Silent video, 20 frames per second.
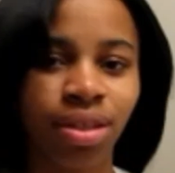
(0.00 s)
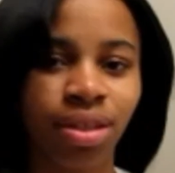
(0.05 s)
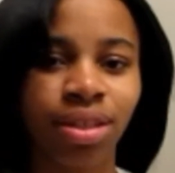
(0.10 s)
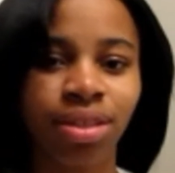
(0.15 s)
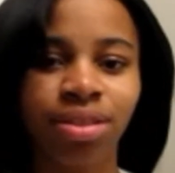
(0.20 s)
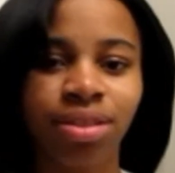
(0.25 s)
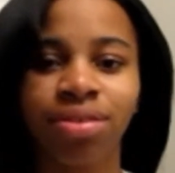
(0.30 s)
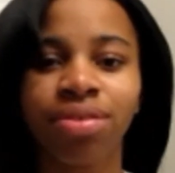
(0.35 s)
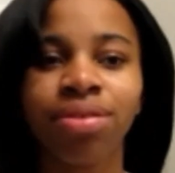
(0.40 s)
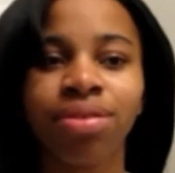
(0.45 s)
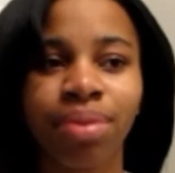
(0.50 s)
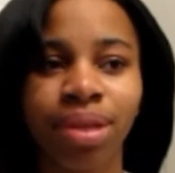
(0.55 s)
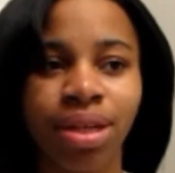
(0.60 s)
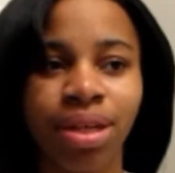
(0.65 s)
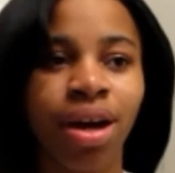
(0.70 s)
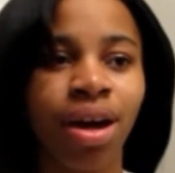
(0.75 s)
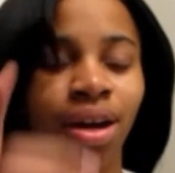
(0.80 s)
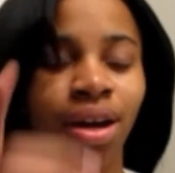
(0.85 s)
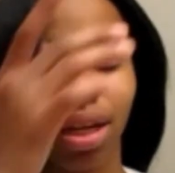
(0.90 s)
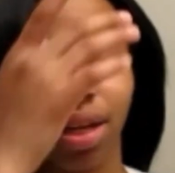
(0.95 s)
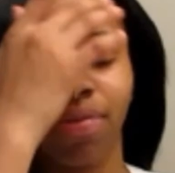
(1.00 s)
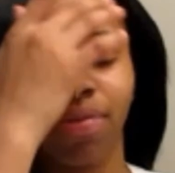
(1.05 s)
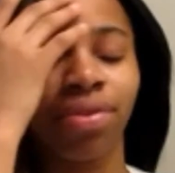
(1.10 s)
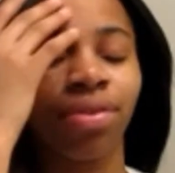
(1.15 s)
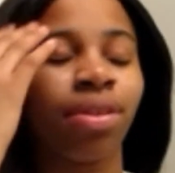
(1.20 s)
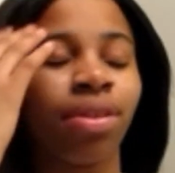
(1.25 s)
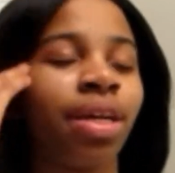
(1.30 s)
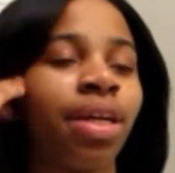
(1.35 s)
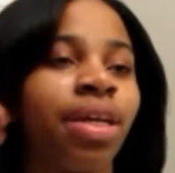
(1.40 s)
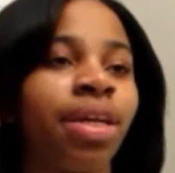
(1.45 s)
excuse my dog if
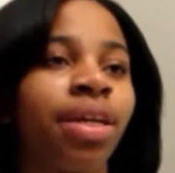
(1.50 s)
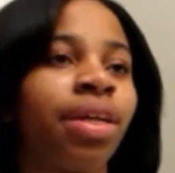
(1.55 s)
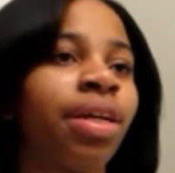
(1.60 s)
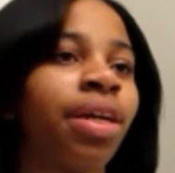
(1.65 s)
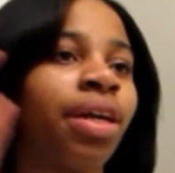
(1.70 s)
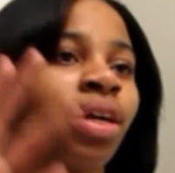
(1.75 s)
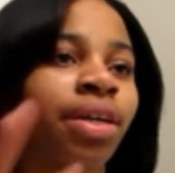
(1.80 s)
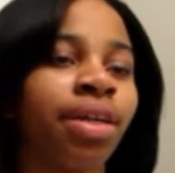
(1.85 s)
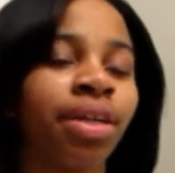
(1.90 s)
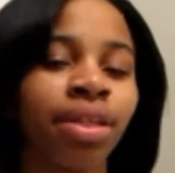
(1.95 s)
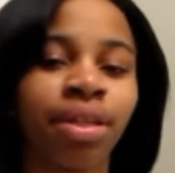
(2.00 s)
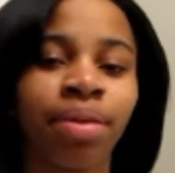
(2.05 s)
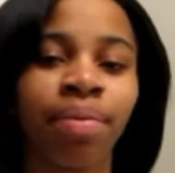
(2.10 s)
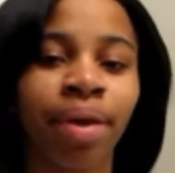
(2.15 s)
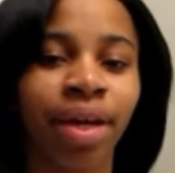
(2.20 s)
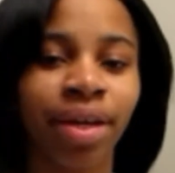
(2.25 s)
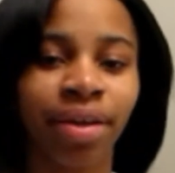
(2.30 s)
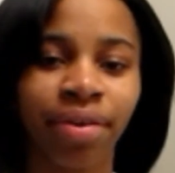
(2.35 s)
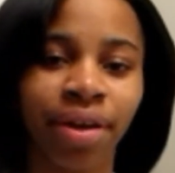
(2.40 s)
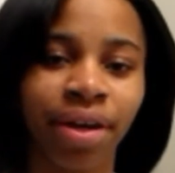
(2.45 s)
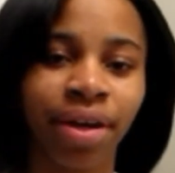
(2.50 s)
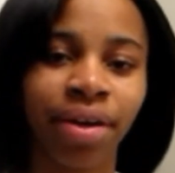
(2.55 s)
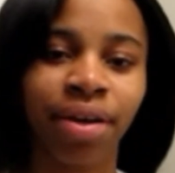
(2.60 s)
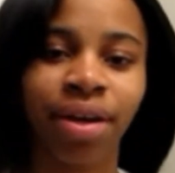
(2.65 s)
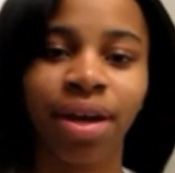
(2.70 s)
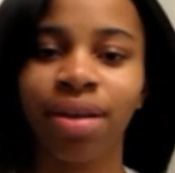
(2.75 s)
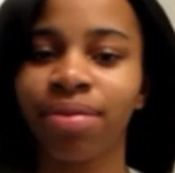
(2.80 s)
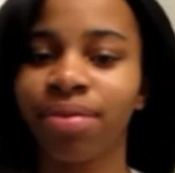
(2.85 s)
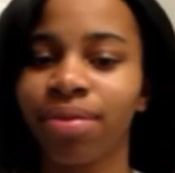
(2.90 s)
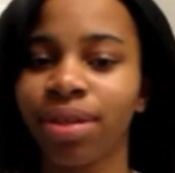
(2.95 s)
you can hear her in the background,
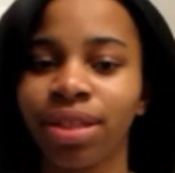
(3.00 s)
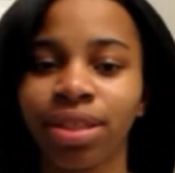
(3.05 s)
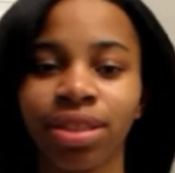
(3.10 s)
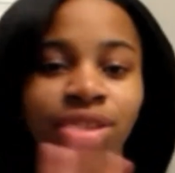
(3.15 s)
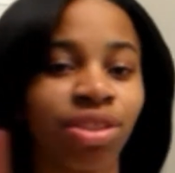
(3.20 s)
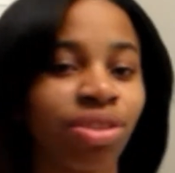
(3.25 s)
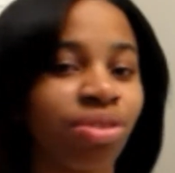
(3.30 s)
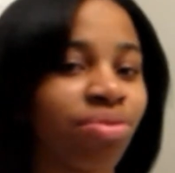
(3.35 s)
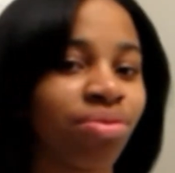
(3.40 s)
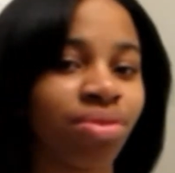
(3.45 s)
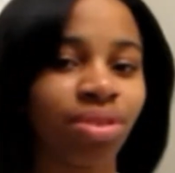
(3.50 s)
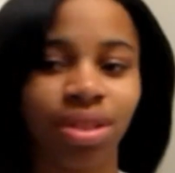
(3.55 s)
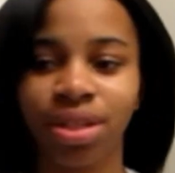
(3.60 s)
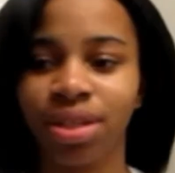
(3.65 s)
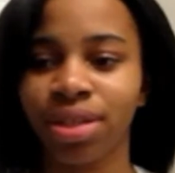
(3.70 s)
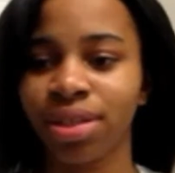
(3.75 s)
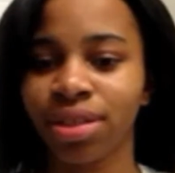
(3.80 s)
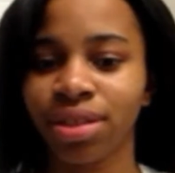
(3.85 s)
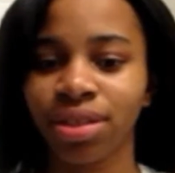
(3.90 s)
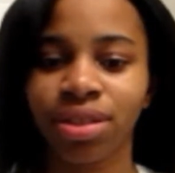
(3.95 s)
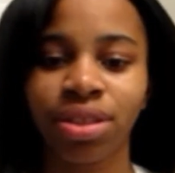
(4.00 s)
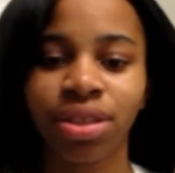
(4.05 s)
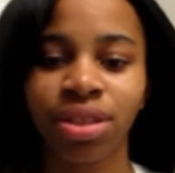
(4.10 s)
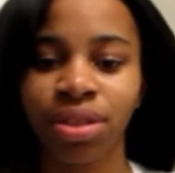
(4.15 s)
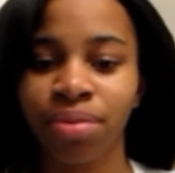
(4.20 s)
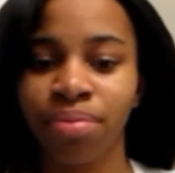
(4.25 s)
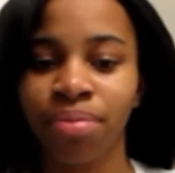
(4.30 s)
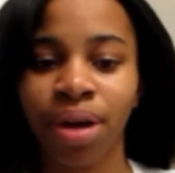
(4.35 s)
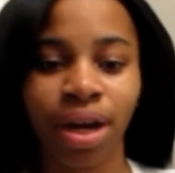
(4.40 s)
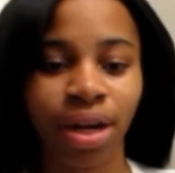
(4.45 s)
excuse her,
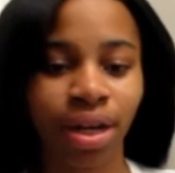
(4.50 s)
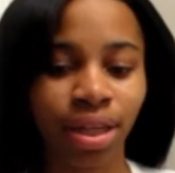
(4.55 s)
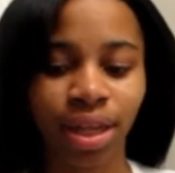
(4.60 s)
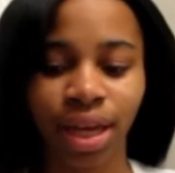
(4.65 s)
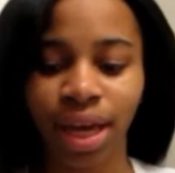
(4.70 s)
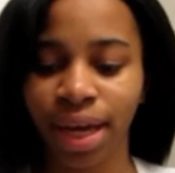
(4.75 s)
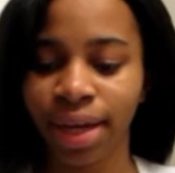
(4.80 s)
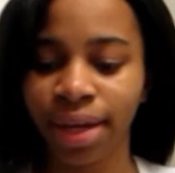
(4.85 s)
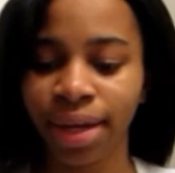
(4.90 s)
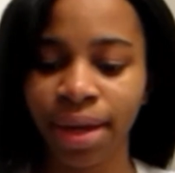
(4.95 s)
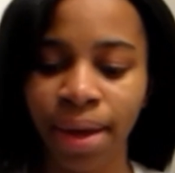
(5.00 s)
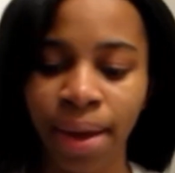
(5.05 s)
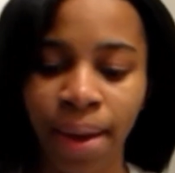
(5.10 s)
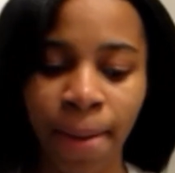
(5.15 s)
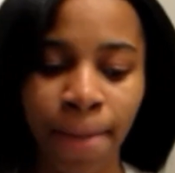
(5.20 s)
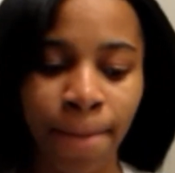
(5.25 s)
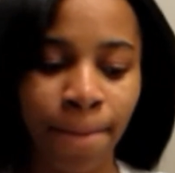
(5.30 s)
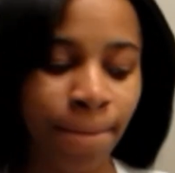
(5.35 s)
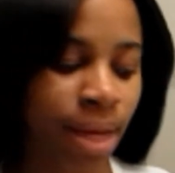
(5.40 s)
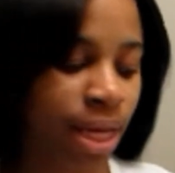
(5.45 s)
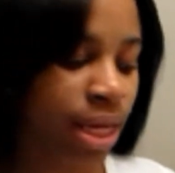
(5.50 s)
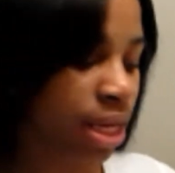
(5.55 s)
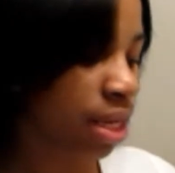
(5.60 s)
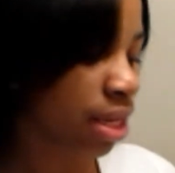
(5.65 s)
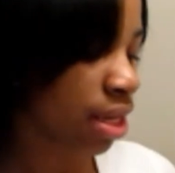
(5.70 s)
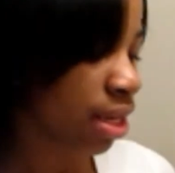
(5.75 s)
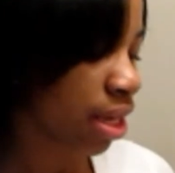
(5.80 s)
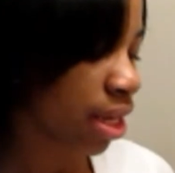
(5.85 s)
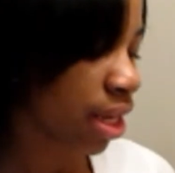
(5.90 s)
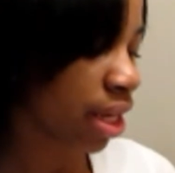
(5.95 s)
she bark a lot.
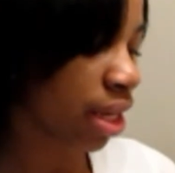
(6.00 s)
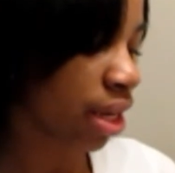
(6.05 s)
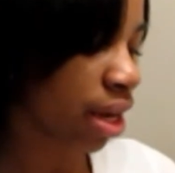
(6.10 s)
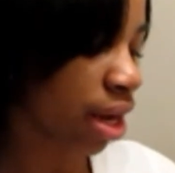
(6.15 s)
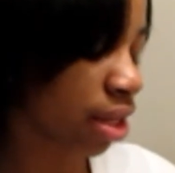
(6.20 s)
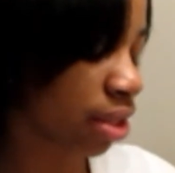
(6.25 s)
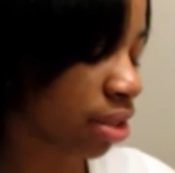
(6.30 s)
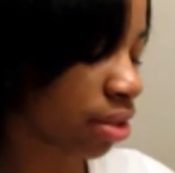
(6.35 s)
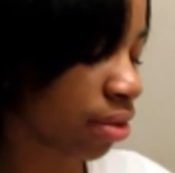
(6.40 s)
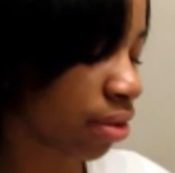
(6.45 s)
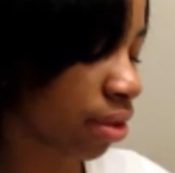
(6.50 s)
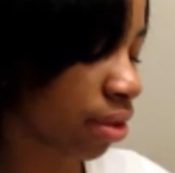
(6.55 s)
And also